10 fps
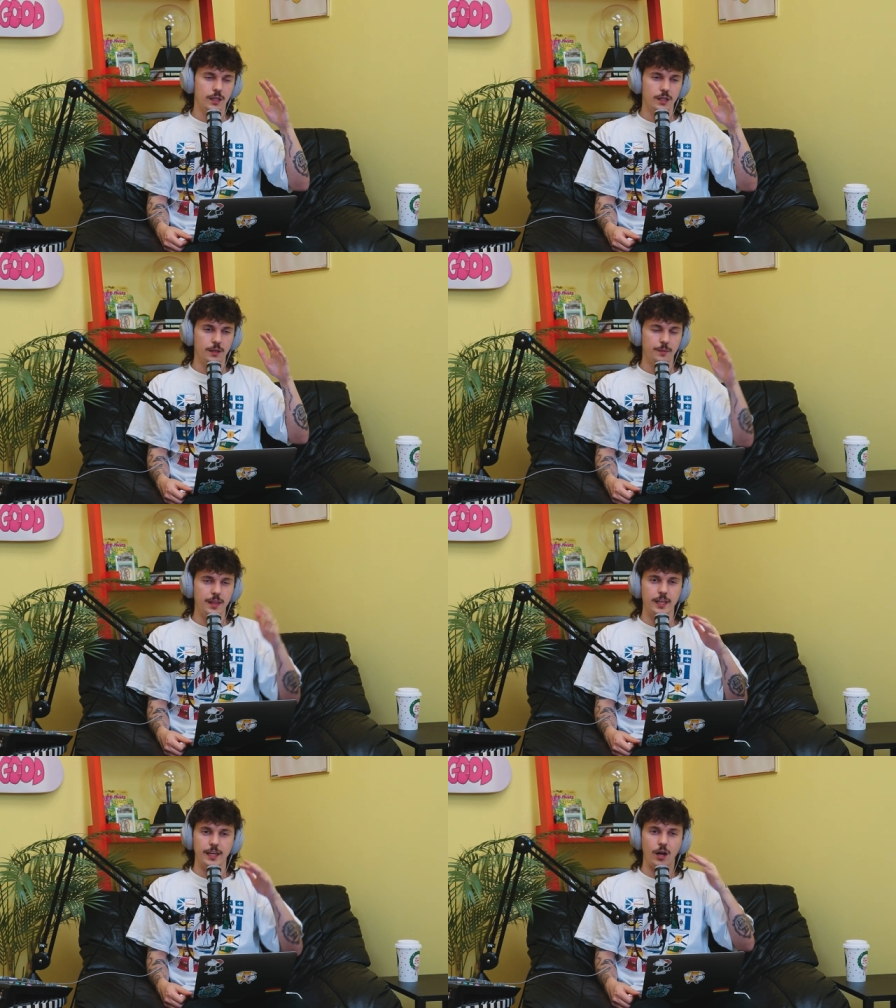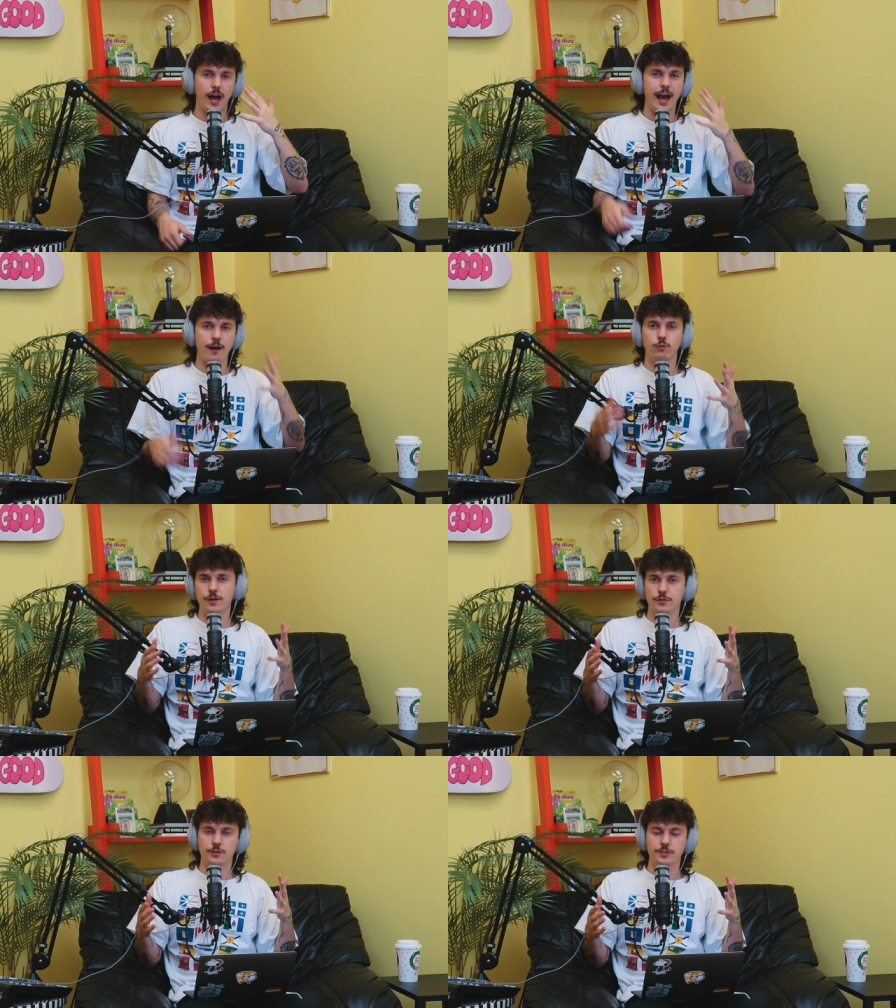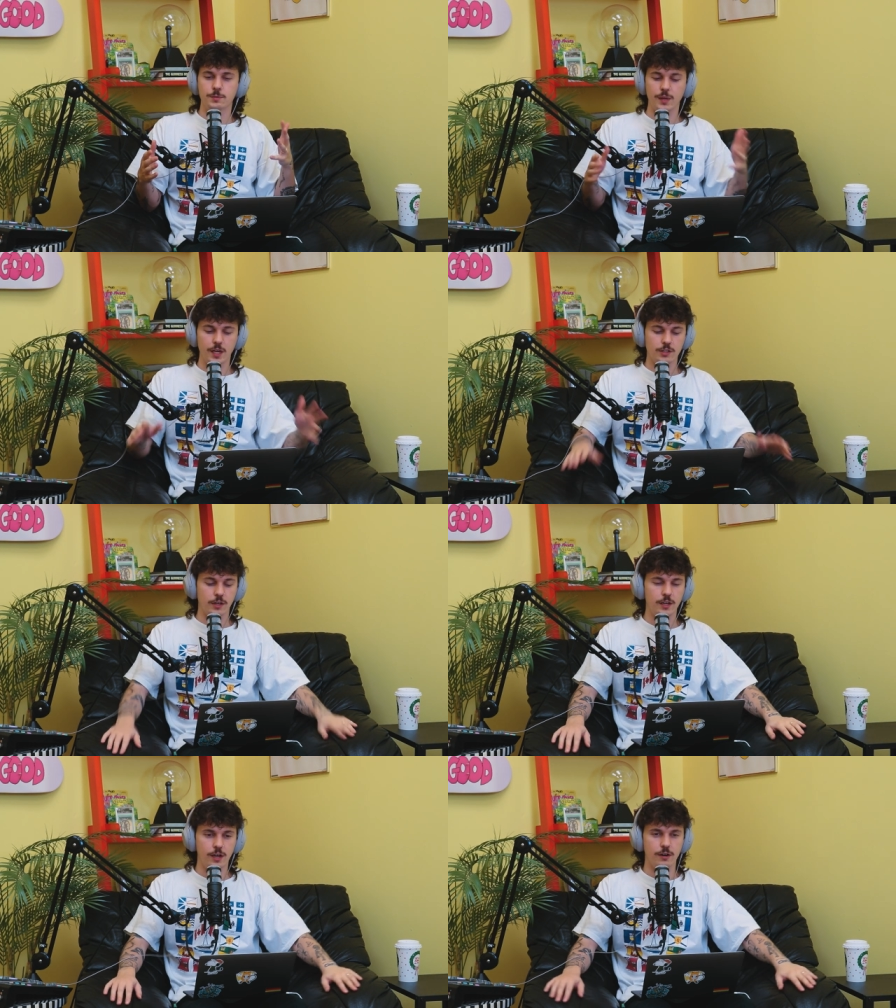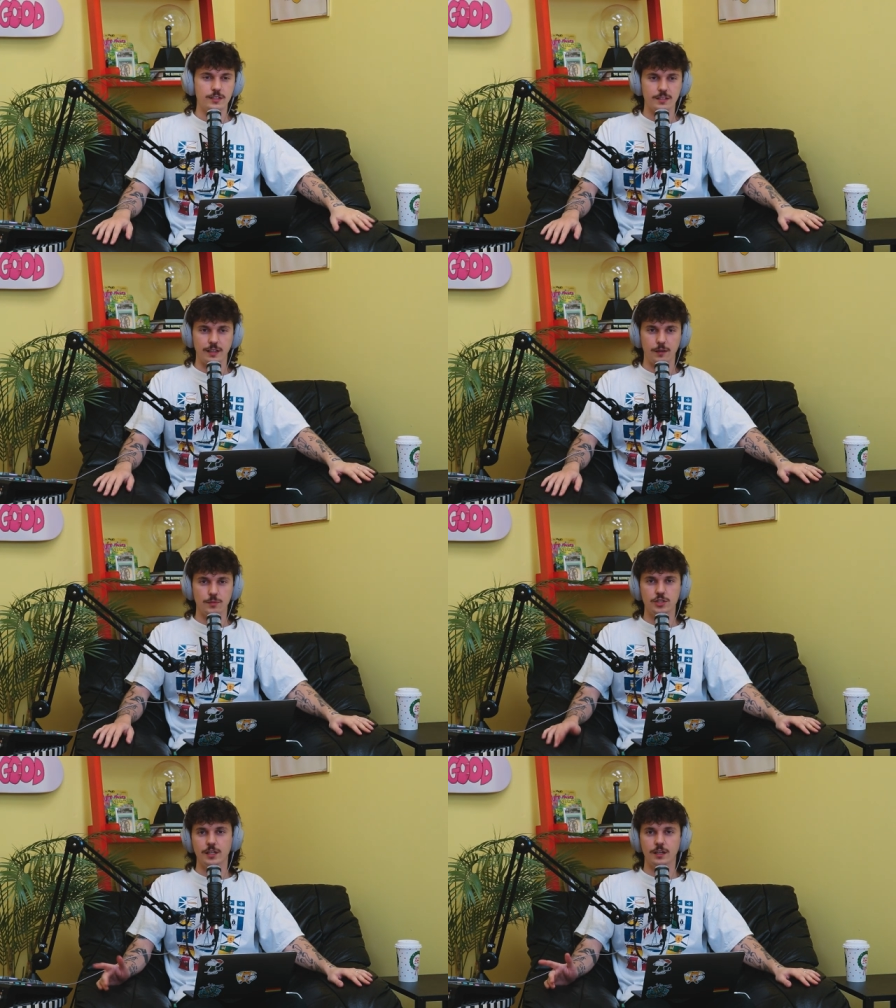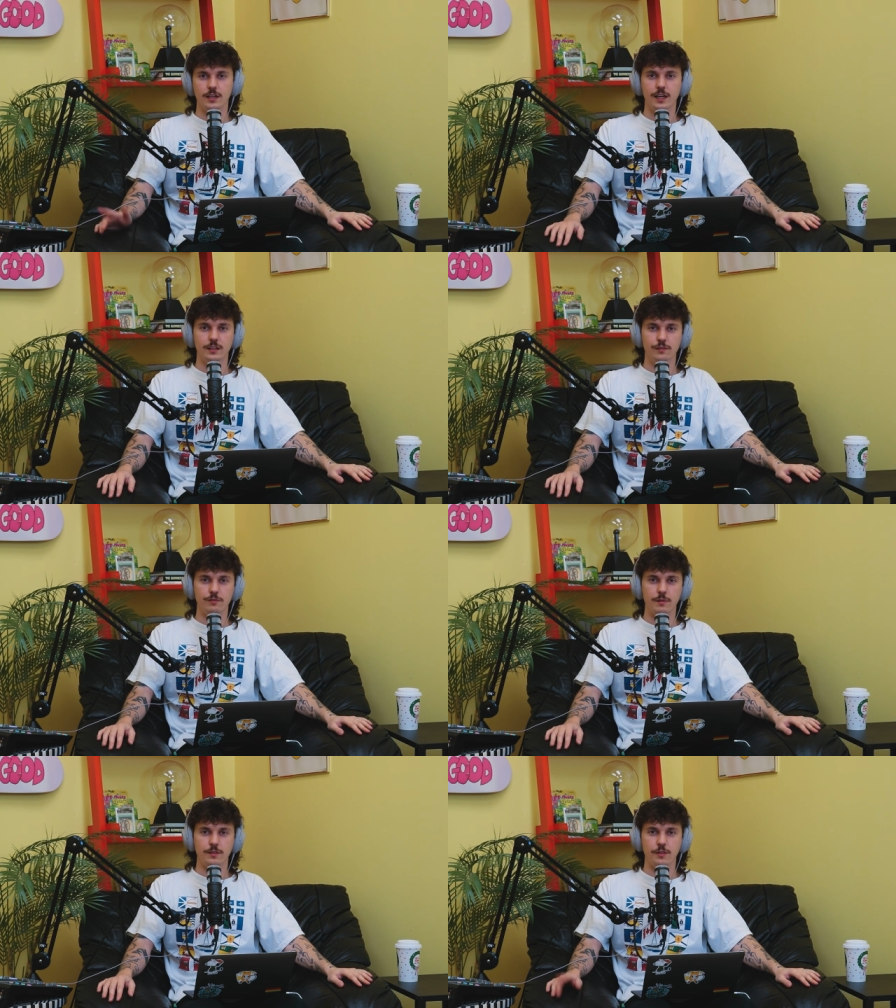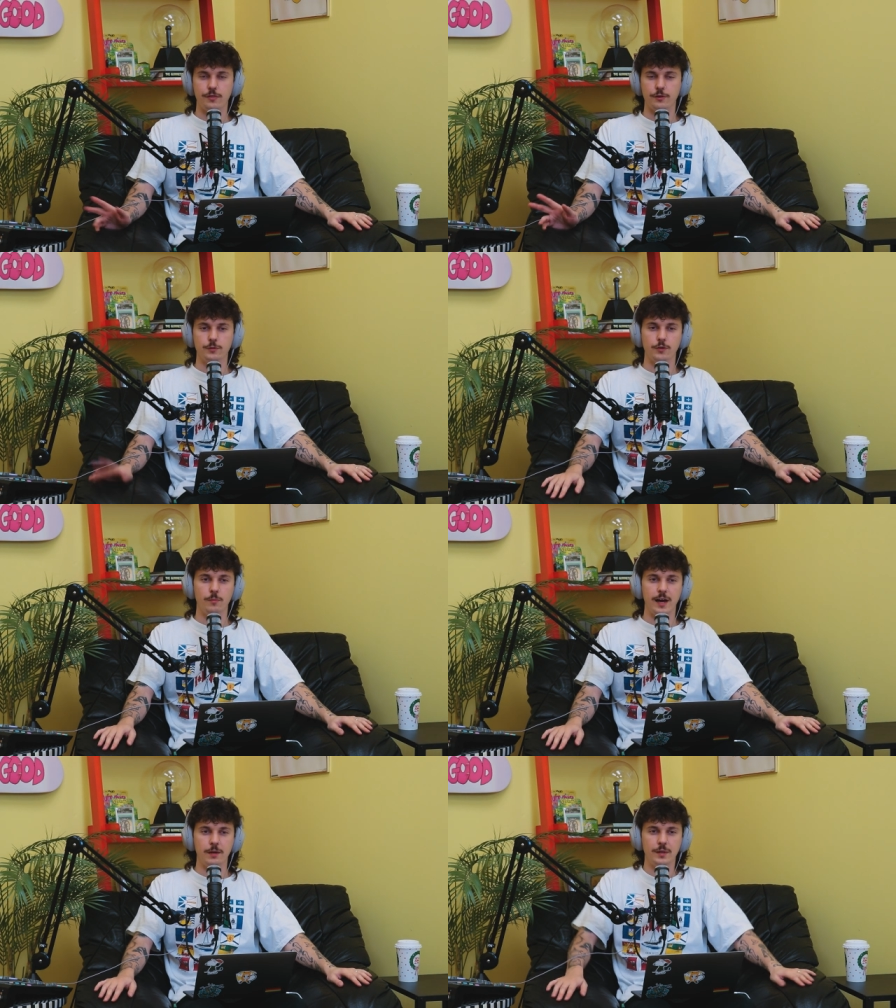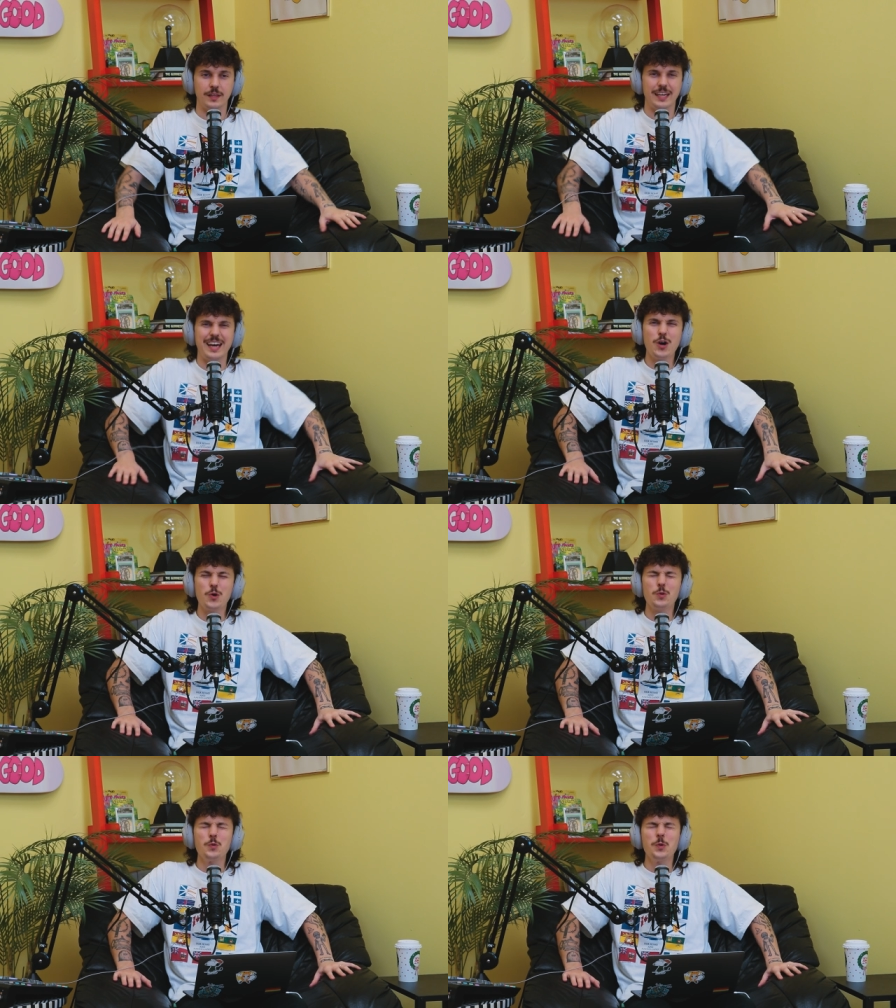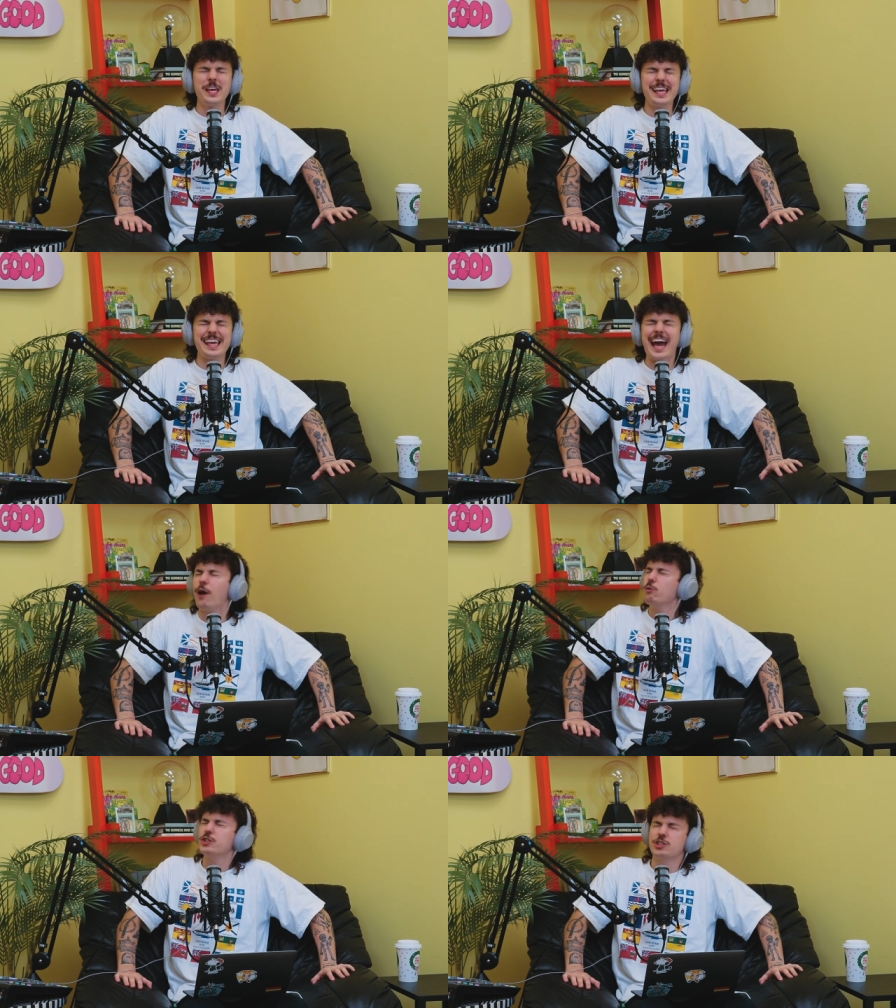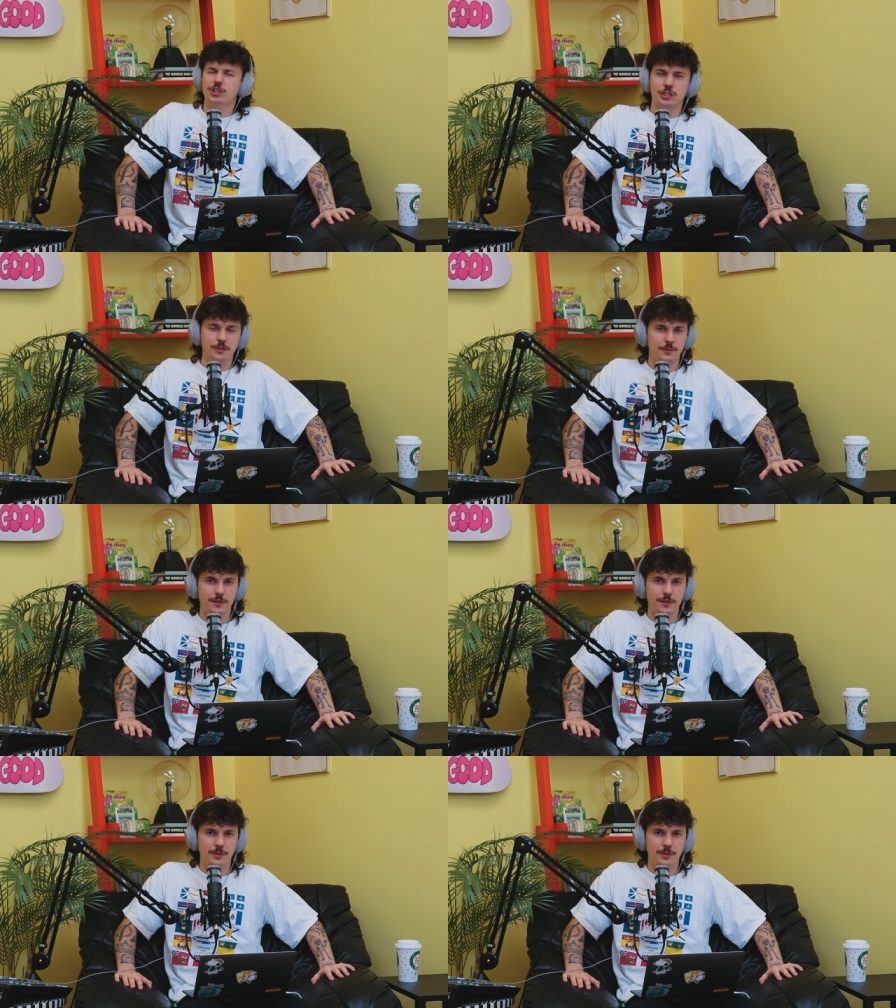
And then, like, halfway through her speech, all you hear is, like, Machine Gun Kelly from, like, the third row back being like, "Ooh, ouch!"